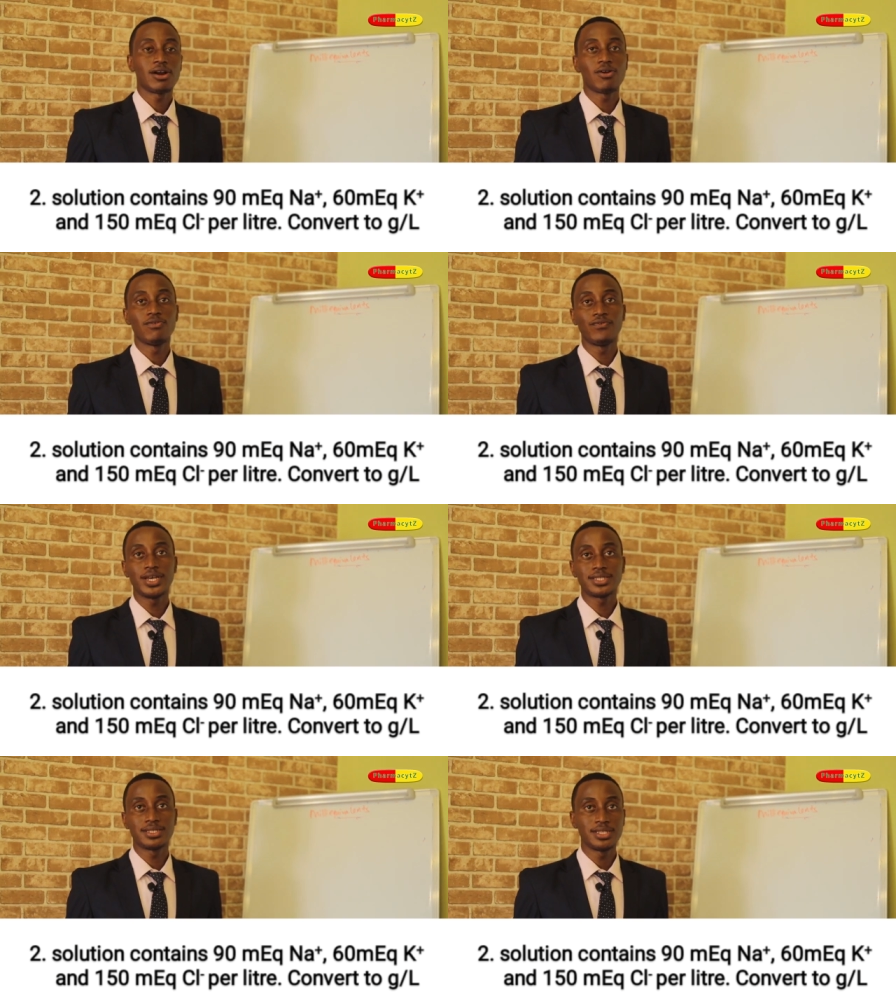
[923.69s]

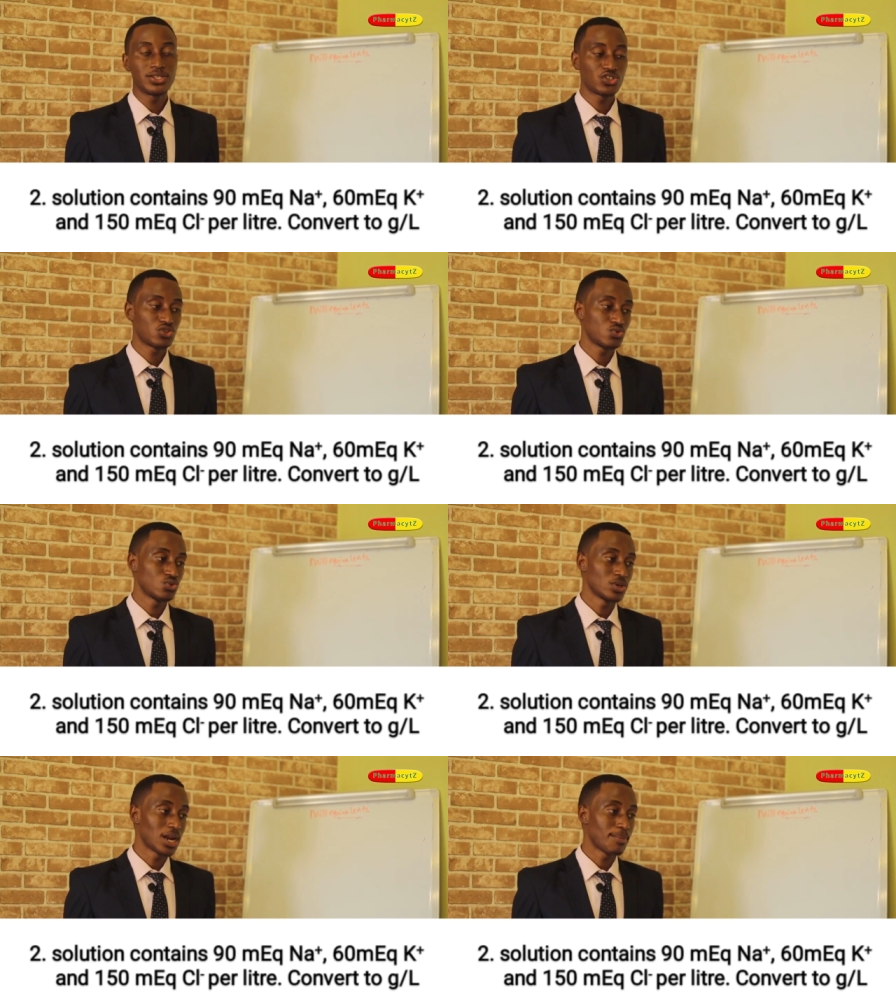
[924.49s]
Convert this
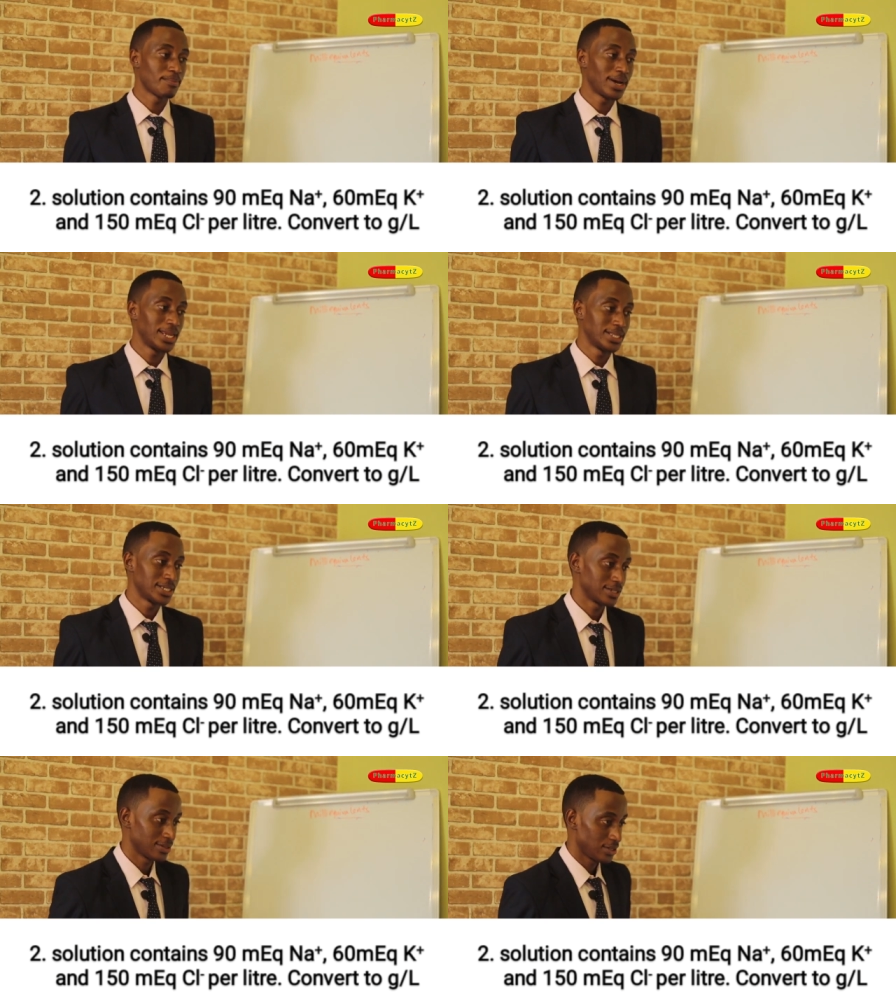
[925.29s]
to gram per
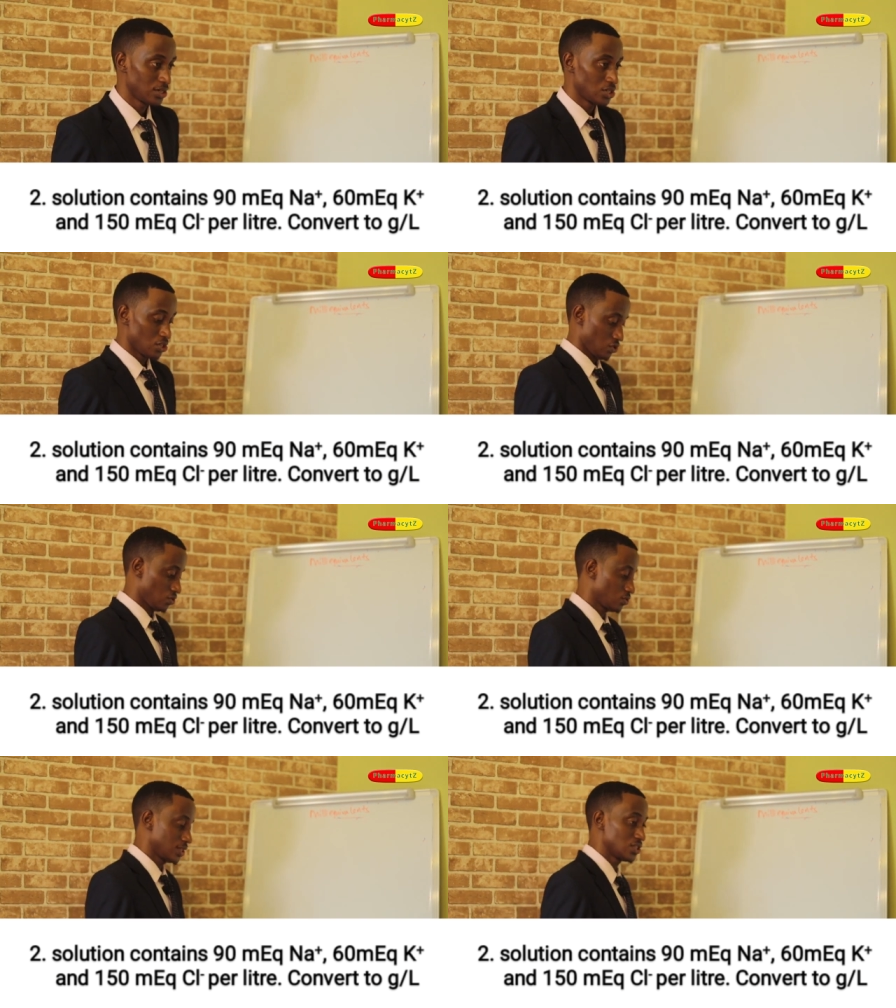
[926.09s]
liter.
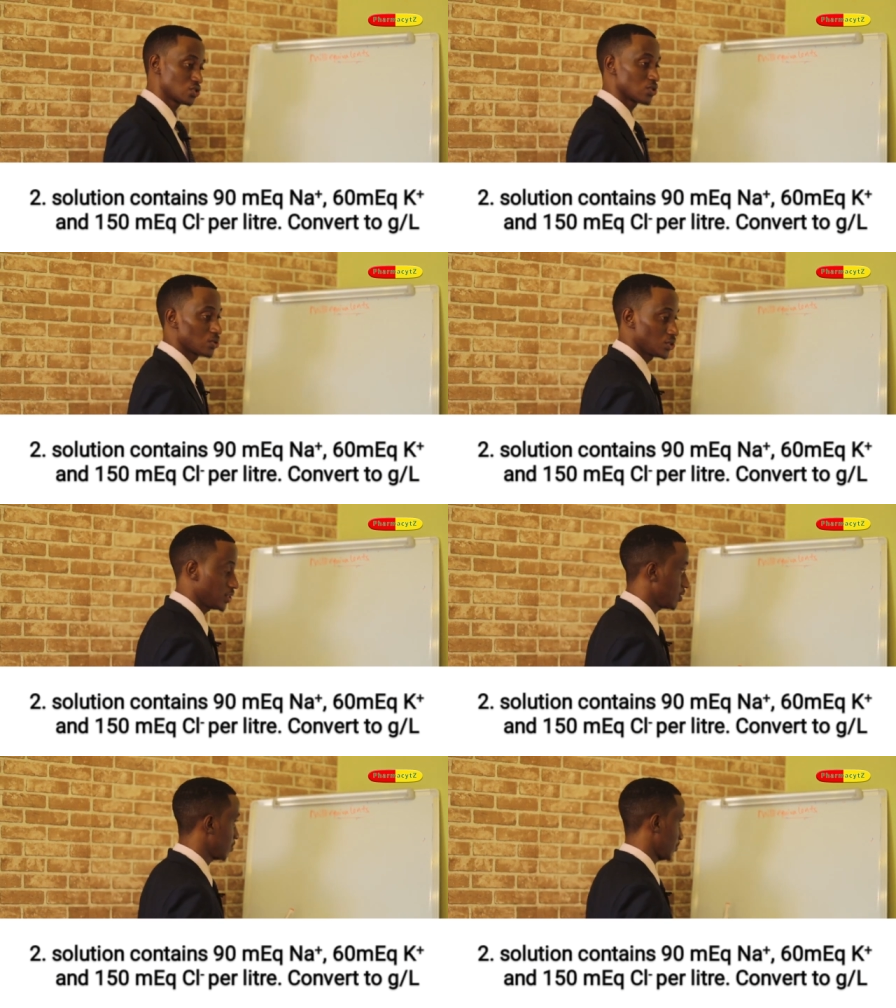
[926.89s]
So this
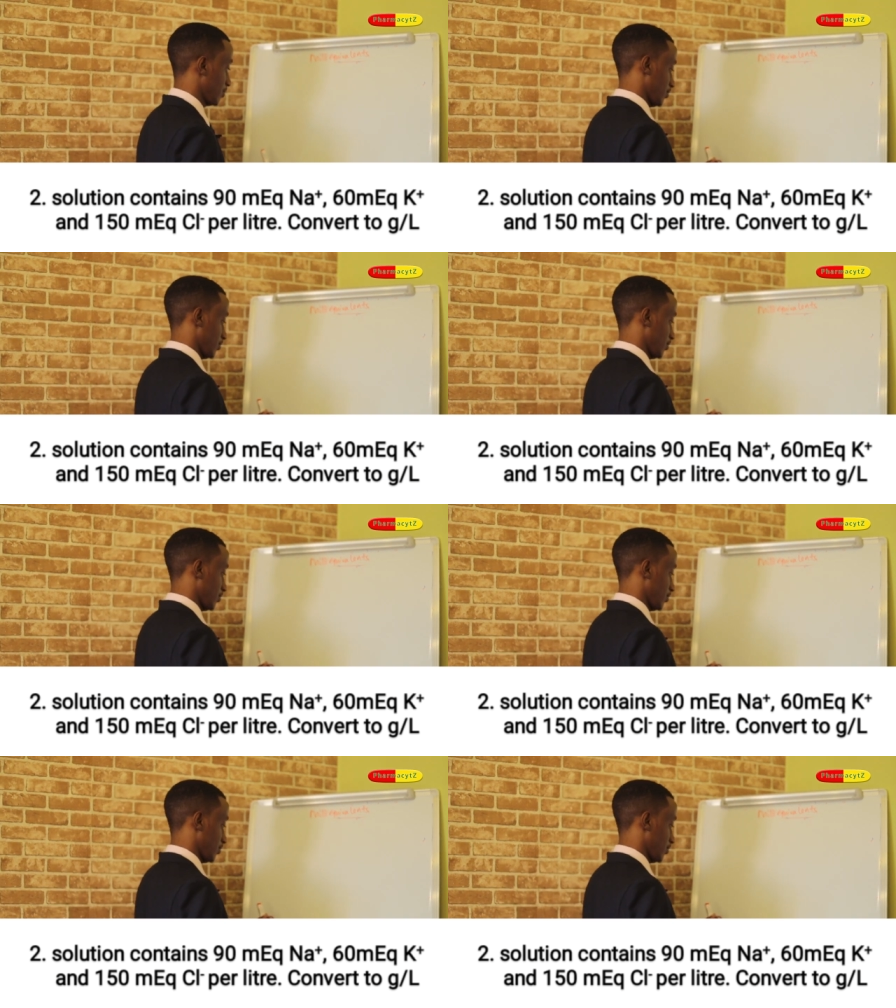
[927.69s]
solution,